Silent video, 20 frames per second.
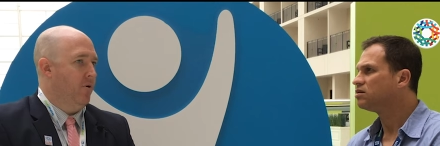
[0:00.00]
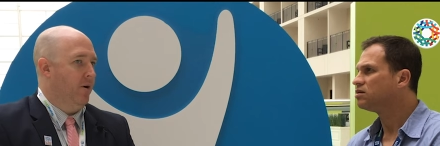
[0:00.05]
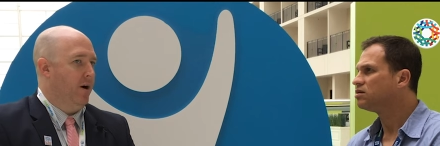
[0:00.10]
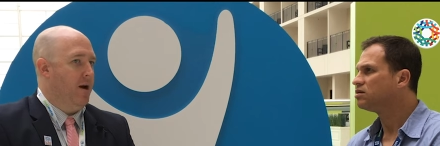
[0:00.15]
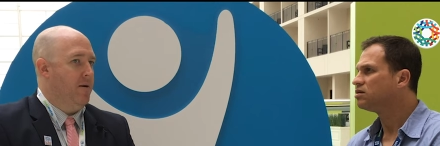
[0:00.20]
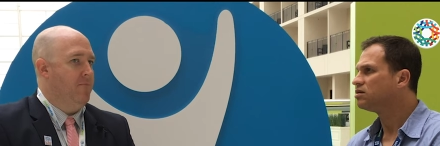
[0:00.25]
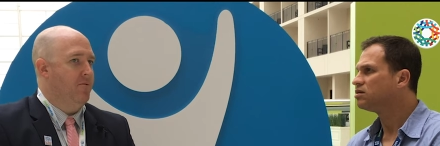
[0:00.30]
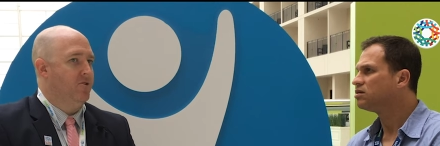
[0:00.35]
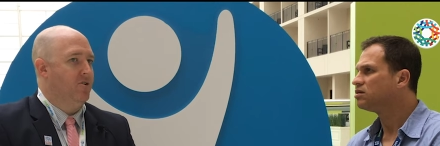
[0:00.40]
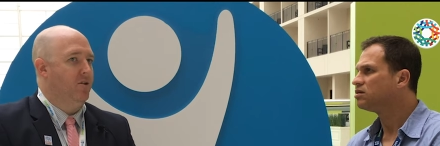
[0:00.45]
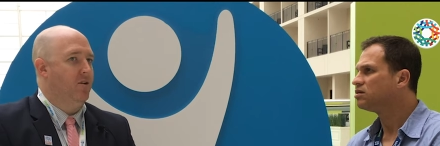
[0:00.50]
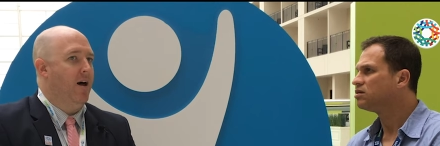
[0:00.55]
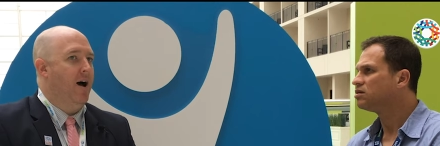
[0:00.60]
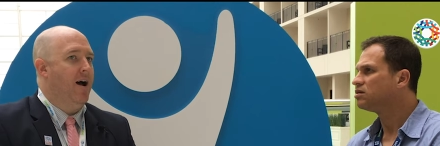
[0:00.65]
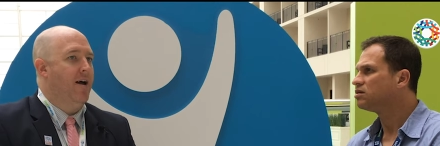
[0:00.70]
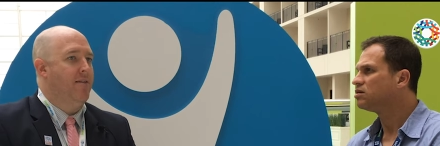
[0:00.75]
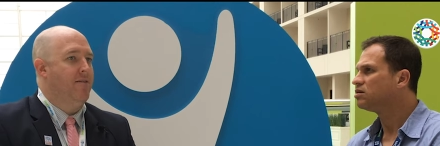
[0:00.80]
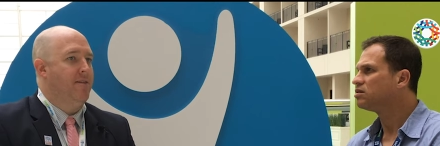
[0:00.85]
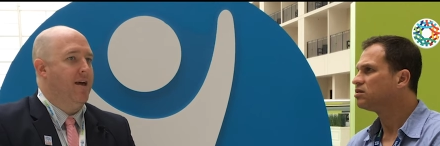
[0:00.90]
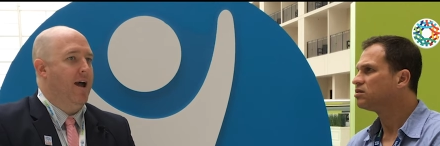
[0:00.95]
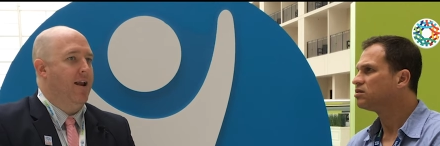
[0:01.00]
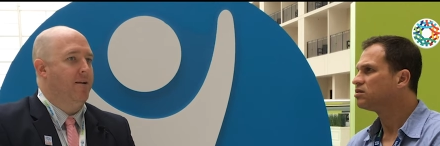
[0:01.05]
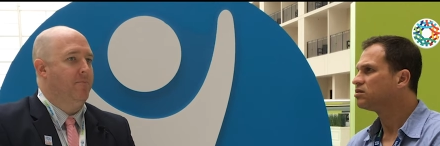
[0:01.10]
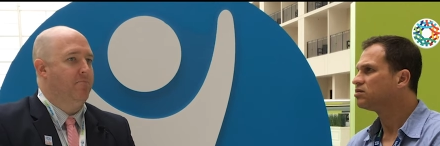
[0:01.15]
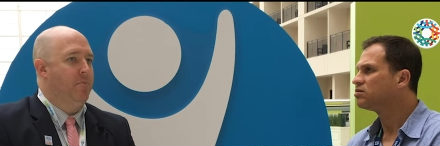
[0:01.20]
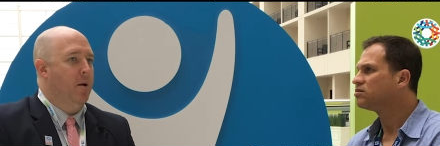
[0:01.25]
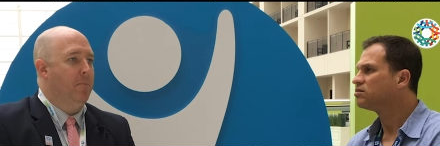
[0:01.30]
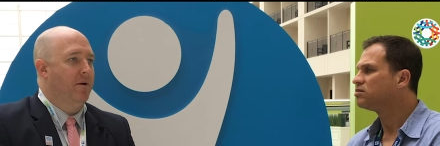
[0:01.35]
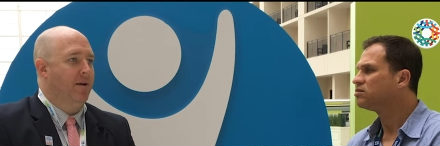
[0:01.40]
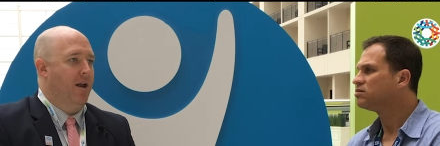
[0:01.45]
Speaker 1: program, there's a lot
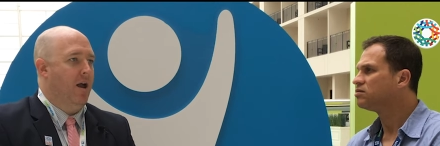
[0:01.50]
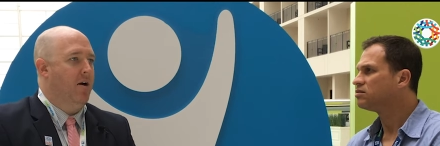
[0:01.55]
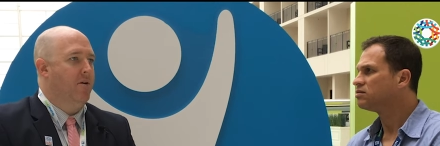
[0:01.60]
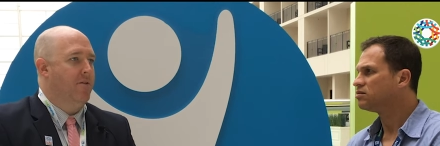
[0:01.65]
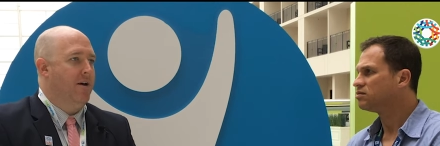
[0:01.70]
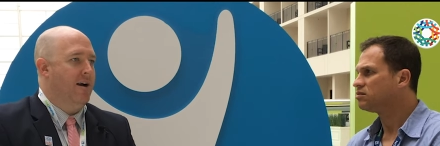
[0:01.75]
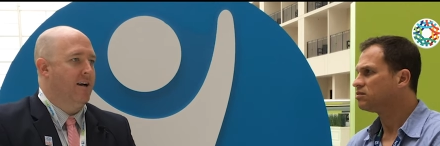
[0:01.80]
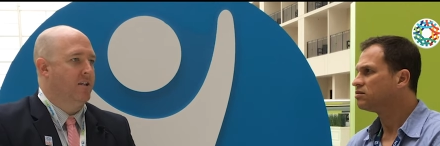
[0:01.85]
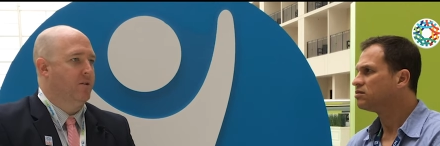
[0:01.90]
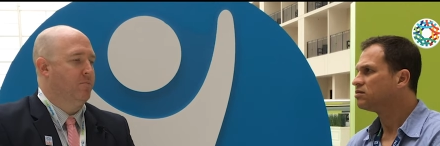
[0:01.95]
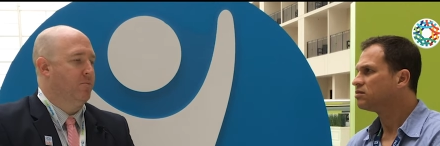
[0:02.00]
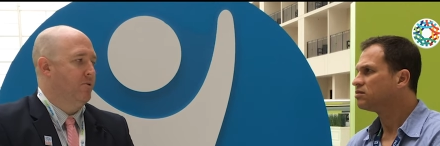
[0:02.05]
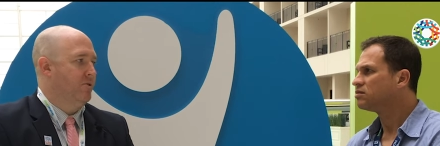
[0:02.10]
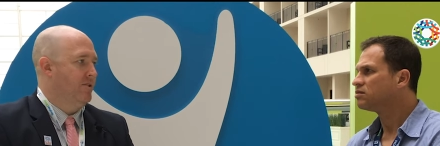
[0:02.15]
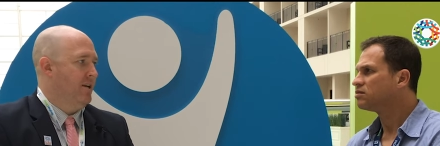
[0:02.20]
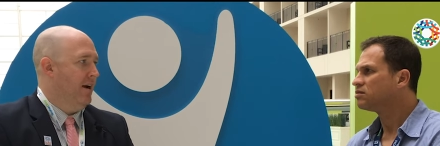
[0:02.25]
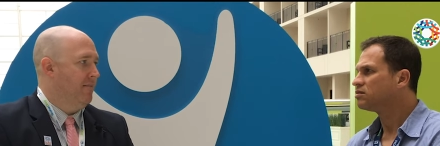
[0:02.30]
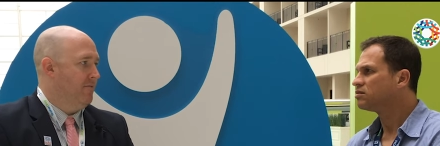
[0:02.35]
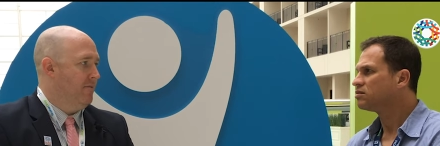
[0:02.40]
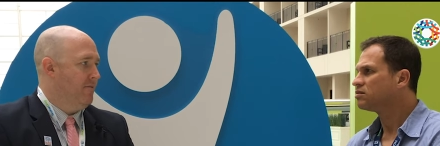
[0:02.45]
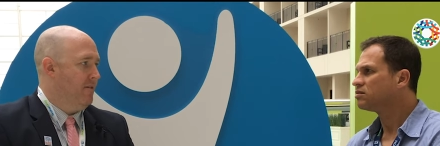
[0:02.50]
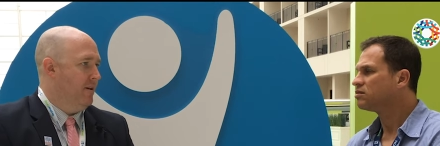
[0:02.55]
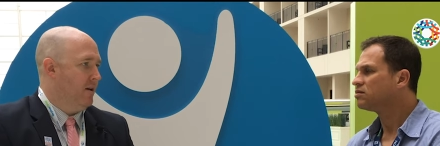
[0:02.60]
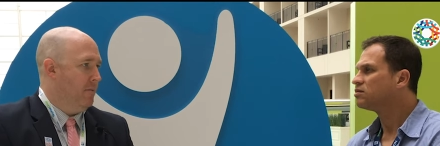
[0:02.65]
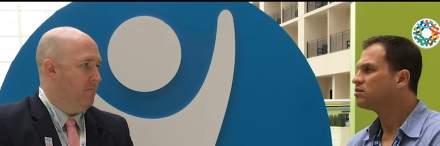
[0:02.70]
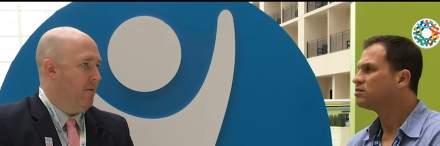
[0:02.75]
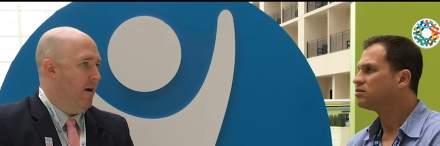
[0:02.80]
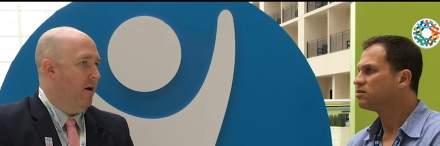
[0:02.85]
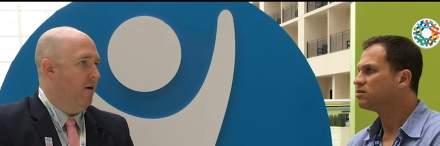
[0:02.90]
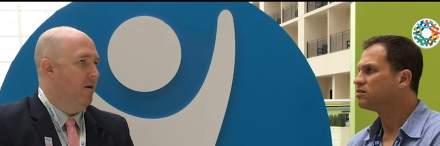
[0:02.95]
that public health experts have to
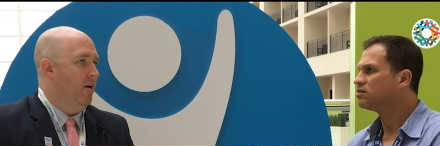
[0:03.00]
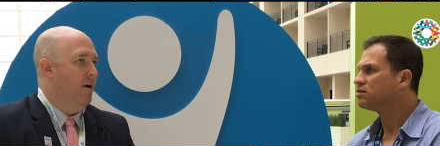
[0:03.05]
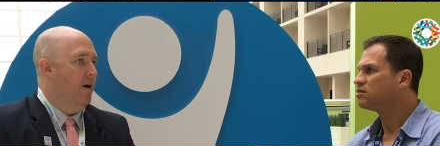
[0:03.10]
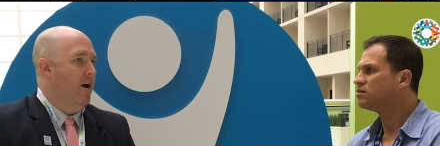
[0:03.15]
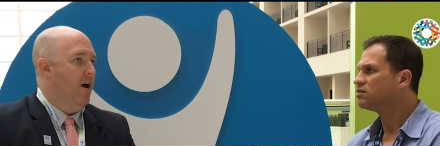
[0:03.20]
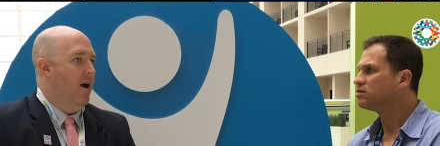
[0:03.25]
think about.